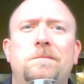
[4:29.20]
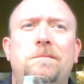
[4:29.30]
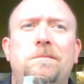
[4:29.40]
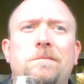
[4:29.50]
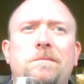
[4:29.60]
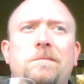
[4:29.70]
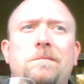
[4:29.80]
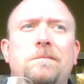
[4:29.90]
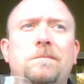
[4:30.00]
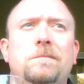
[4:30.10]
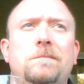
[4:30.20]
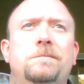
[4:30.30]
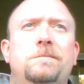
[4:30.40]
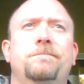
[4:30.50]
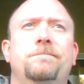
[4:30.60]

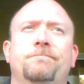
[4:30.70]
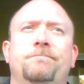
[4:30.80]
[no speech]